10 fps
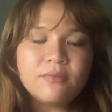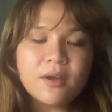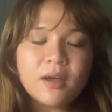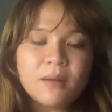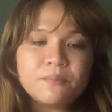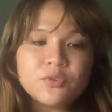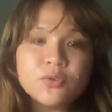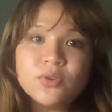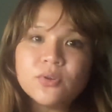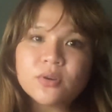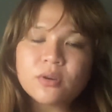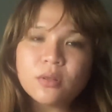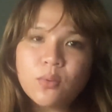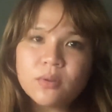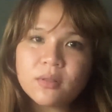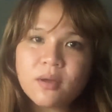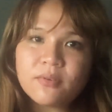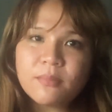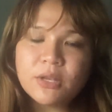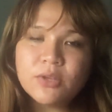to your local
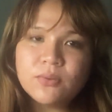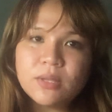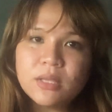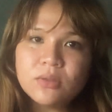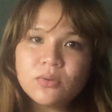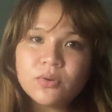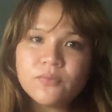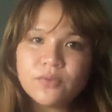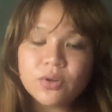government unit or your